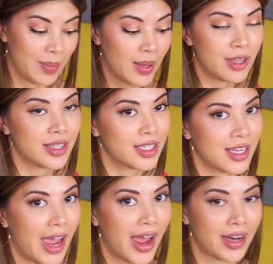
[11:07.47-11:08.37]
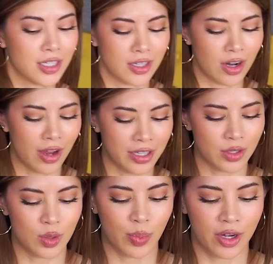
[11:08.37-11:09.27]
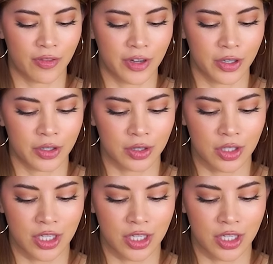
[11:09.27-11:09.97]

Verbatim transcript: And maybe this is a hack to not use butter for your grilled